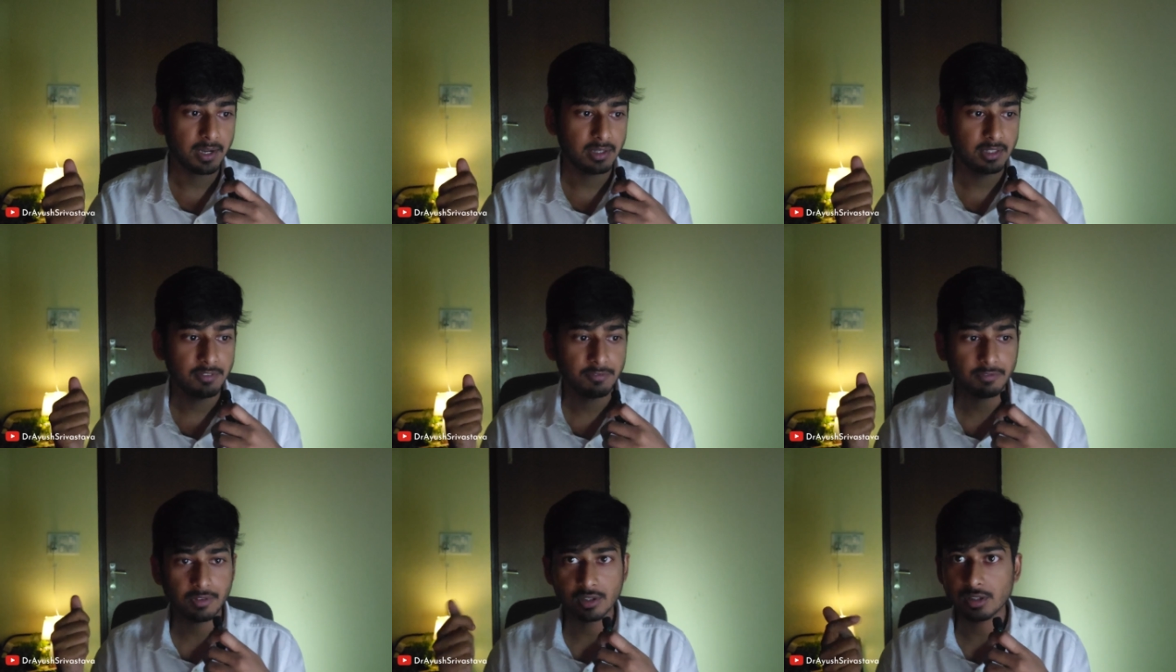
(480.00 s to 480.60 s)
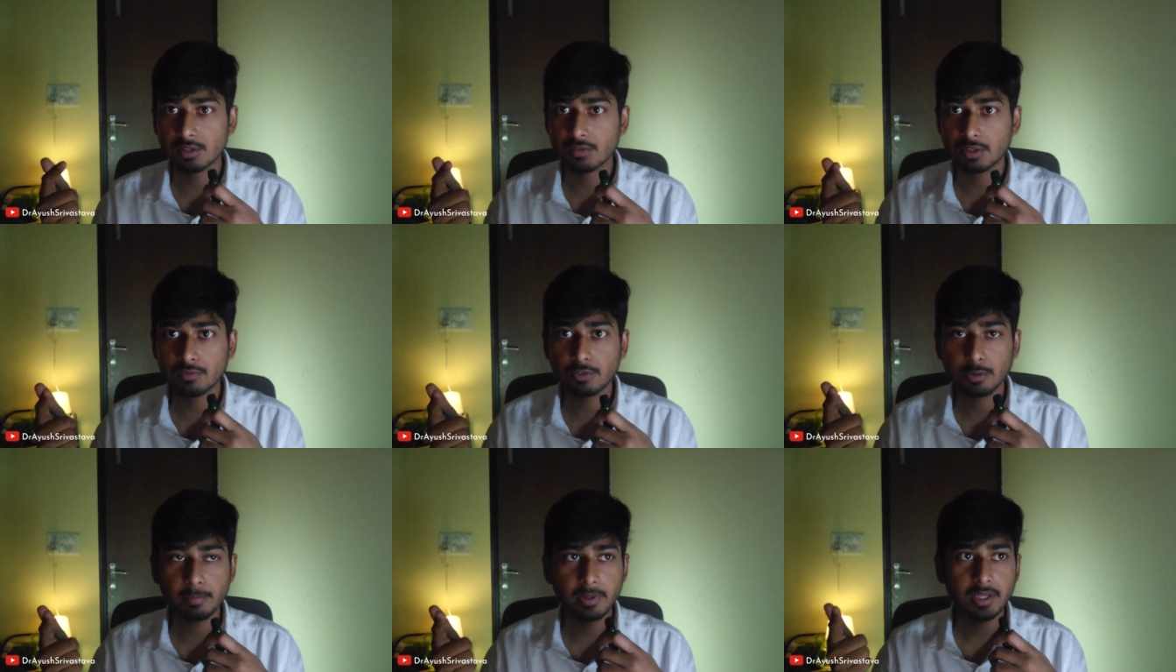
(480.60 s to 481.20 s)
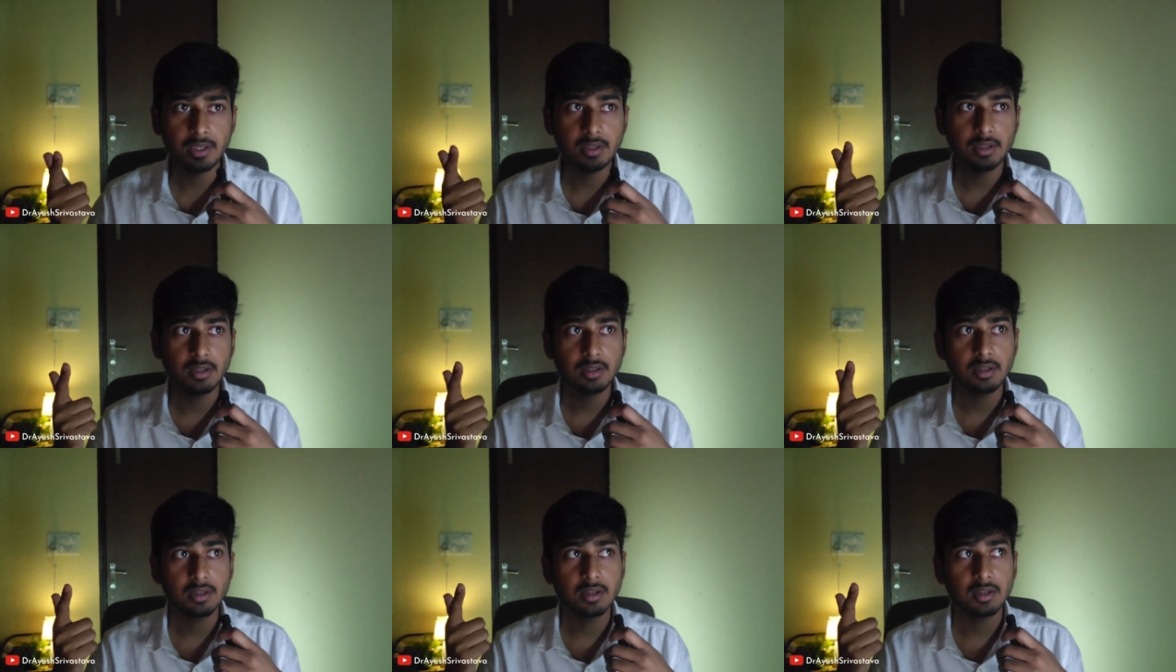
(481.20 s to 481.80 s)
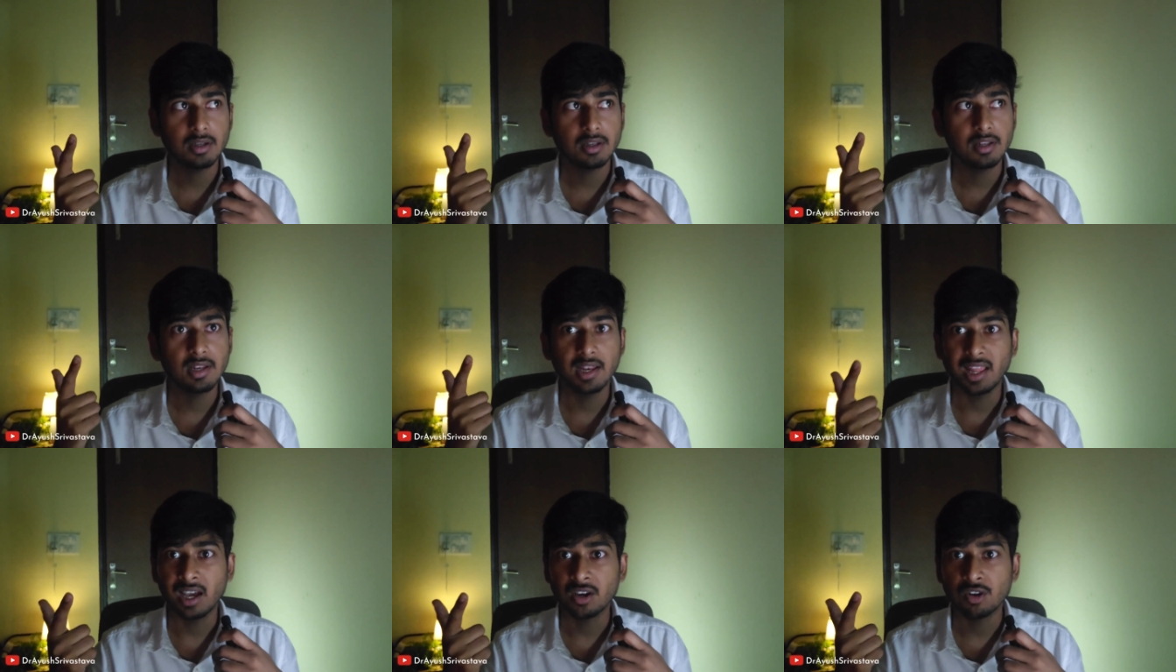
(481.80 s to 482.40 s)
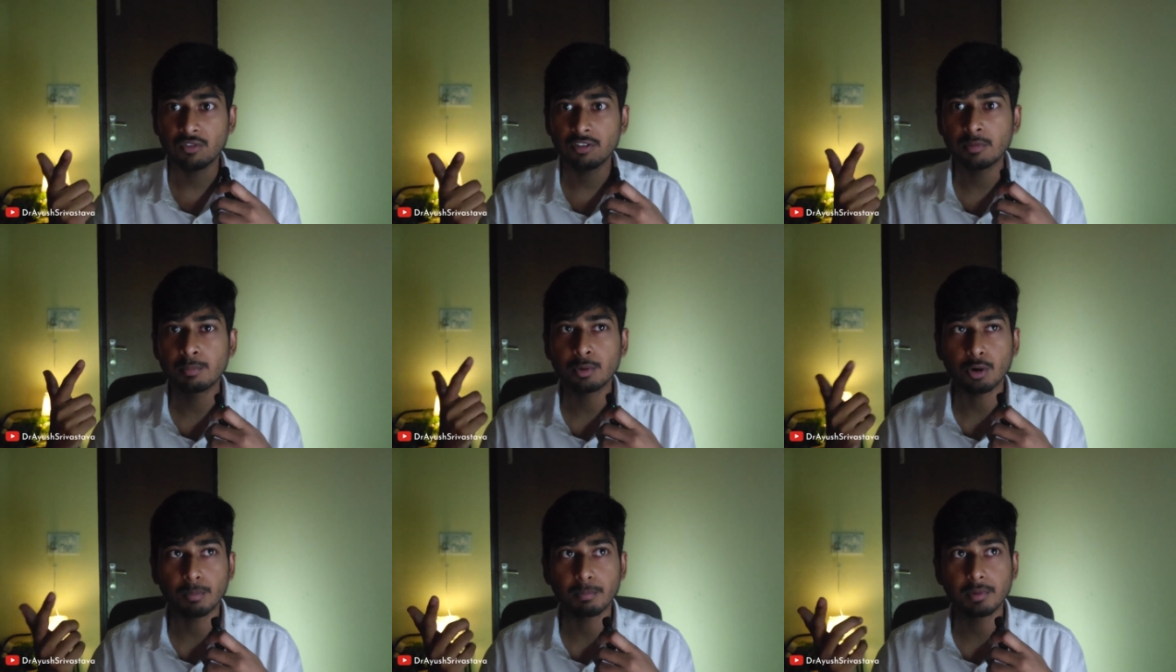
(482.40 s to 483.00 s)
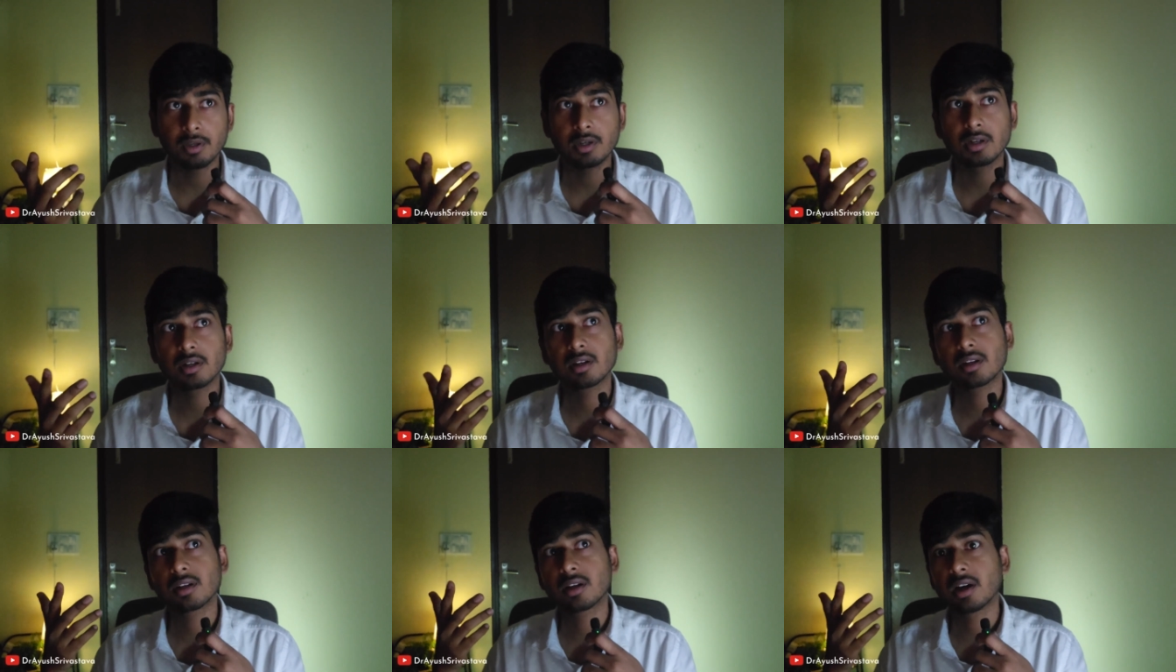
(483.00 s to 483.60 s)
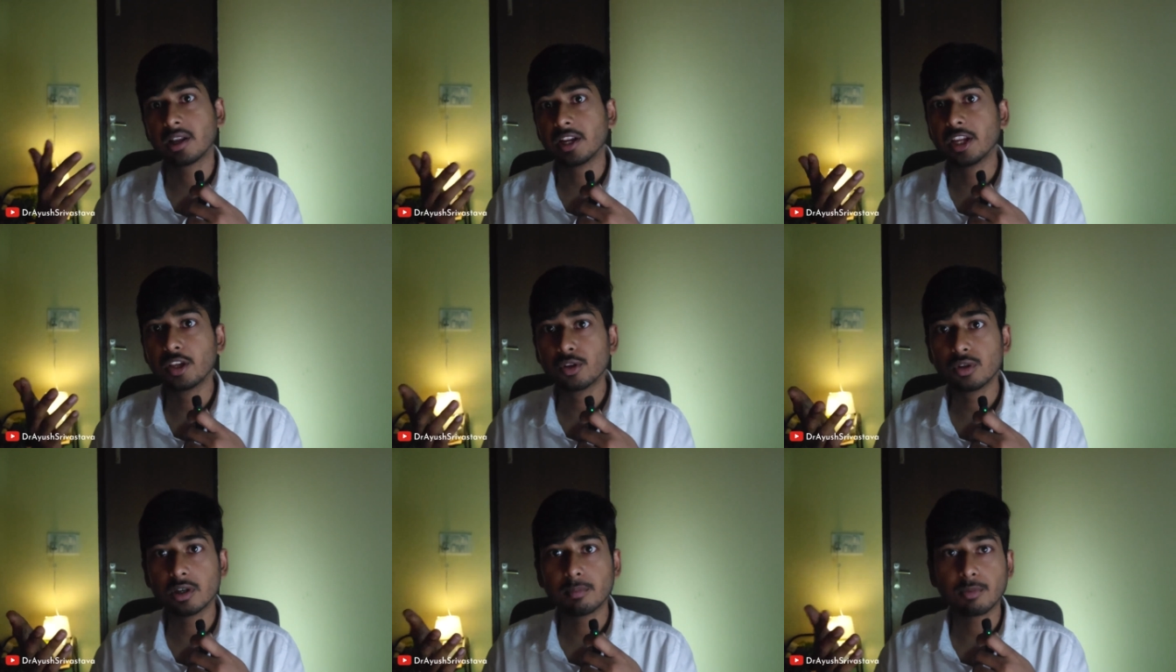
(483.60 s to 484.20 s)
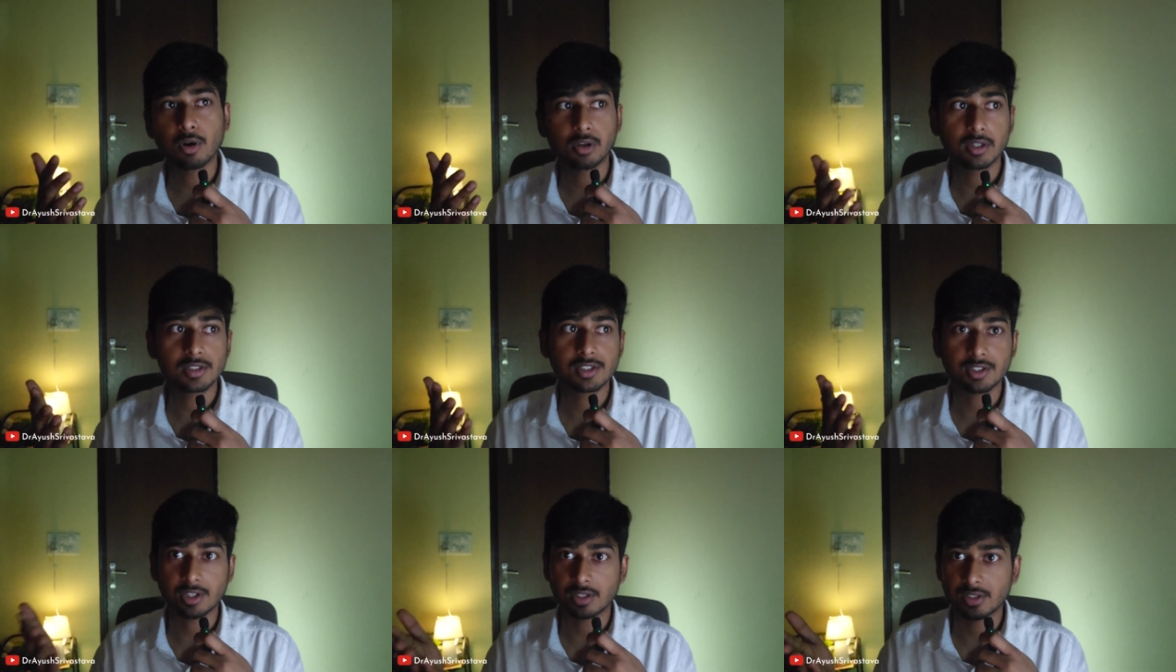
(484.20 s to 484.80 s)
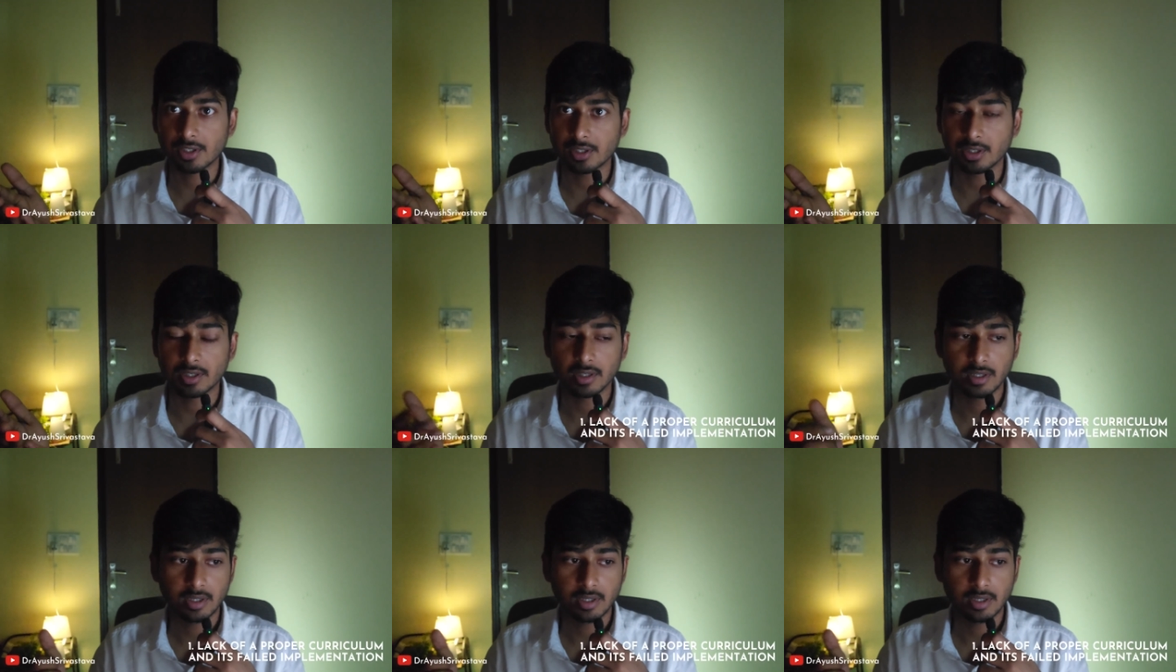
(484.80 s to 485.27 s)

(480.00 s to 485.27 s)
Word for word: and the first one would be lack of a proper curriculum or a structure.